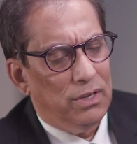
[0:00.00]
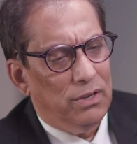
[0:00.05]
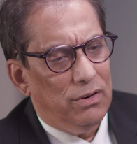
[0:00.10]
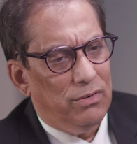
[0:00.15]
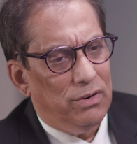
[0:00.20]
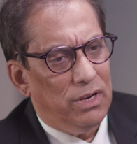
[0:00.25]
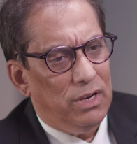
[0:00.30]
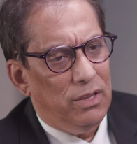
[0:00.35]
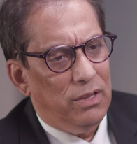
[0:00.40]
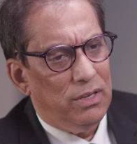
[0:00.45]

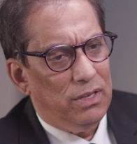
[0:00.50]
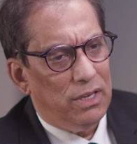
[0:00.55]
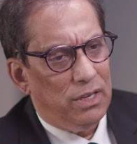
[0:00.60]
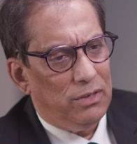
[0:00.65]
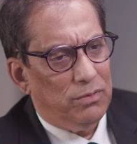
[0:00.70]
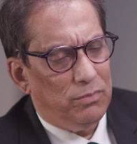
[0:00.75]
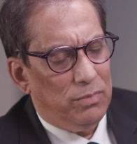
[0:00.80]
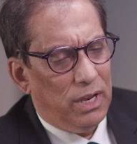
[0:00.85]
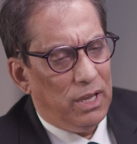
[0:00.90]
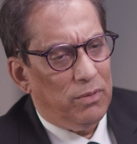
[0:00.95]
really
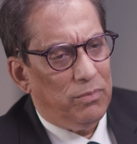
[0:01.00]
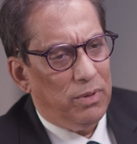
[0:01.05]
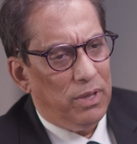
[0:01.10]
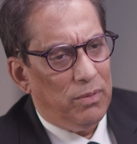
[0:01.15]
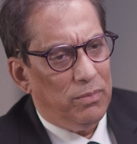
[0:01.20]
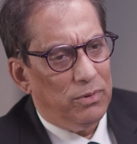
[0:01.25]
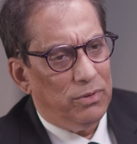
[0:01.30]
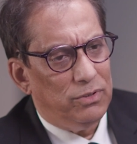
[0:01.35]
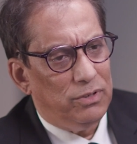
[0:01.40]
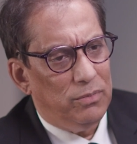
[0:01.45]
get black
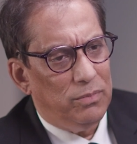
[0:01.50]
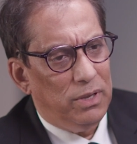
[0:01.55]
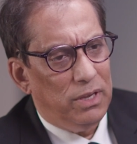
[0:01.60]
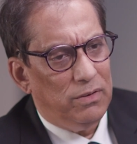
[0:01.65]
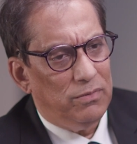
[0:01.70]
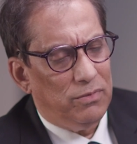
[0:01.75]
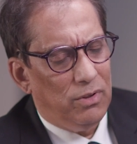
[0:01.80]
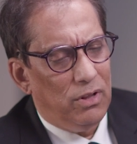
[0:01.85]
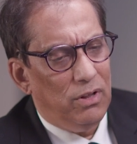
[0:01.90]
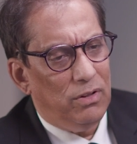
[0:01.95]
people to be
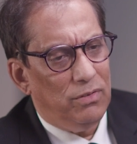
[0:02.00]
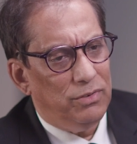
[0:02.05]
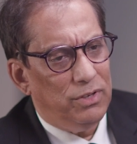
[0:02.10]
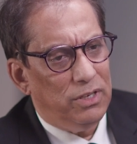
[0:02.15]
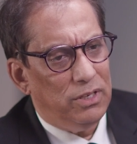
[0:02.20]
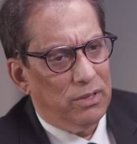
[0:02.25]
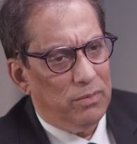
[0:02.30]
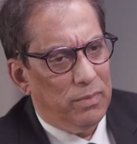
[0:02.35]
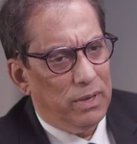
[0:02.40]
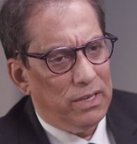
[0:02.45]
involved
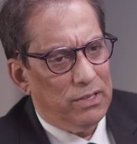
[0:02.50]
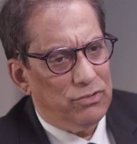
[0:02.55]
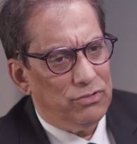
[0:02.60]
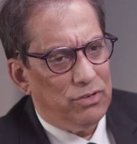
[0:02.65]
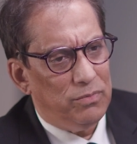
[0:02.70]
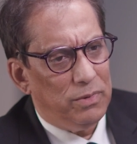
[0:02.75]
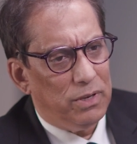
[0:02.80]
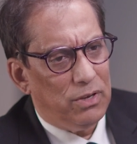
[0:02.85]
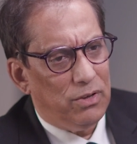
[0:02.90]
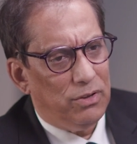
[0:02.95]
in the
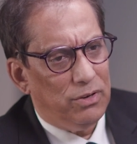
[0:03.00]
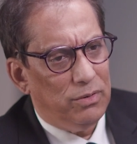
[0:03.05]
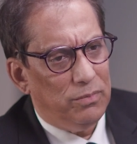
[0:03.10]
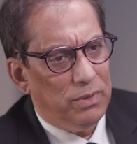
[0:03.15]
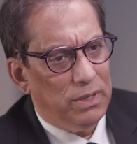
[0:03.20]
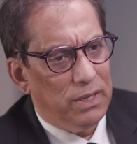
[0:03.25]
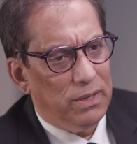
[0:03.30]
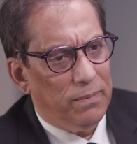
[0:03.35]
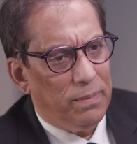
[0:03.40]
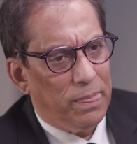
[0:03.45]
mainstream
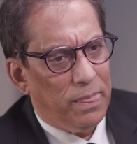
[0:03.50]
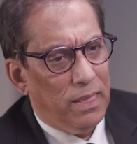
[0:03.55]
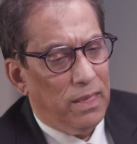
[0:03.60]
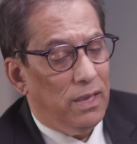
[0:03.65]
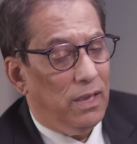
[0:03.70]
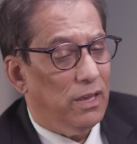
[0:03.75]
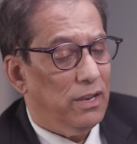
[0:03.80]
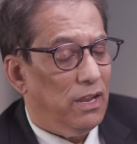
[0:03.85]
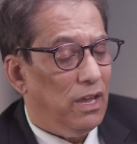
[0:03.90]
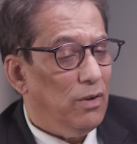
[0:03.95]
economy.
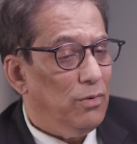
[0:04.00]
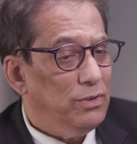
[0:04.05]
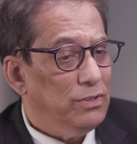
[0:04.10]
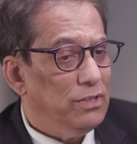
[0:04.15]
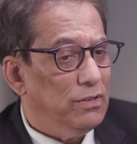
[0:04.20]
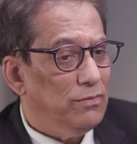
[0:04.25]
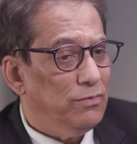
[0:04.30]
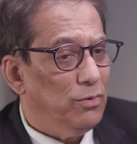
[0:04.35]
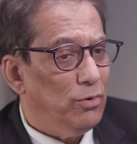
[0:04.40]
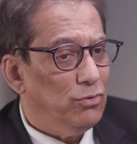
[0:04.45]
And I was
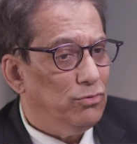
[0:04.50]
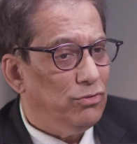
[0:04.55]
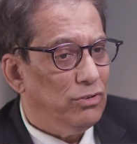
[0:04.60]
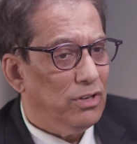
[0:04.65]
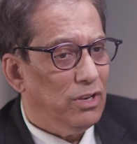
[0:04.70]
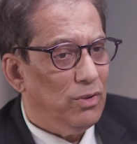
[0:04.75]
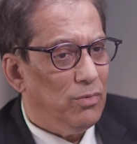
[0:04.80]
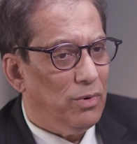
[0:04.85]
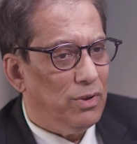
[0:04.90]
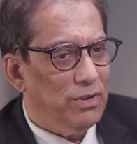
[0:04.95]

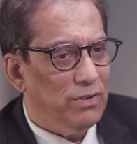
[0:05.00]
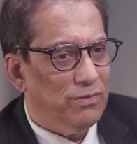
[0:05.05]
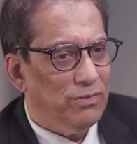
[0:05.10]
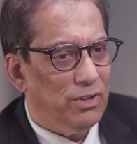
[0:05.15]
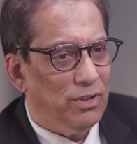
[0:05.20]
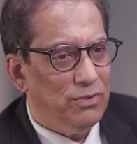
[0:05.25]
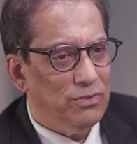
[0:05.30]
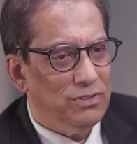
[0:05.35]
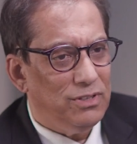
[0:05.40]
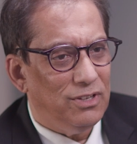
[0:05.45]
unfortunately one of
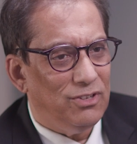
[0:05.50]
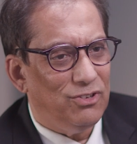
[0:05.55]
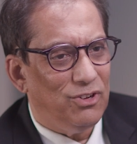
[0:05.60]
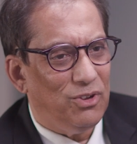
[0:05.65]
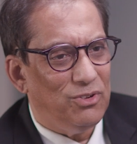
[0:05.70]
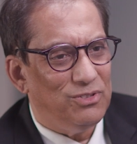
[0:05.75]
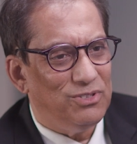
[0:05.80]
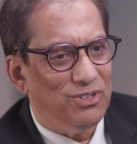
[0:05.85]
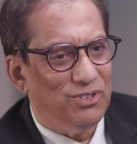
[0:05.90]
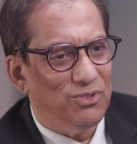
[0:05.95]
those that
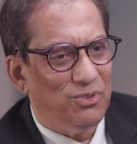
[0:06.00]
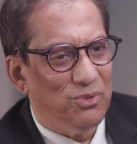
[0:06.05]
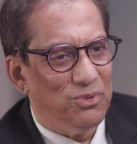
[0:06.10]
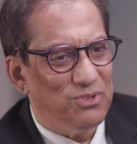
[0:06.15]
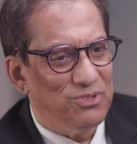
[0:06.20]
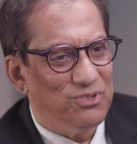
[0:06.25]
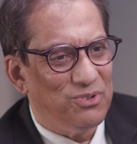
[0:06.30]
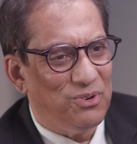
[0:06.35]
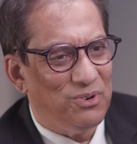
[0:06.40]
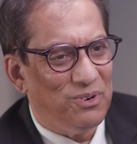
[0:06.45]
chose the short
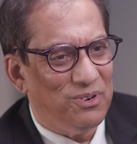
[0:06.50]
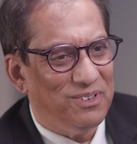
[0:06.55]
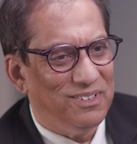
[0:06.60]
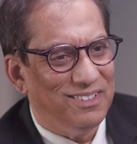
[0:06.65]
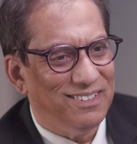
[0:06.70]
straw.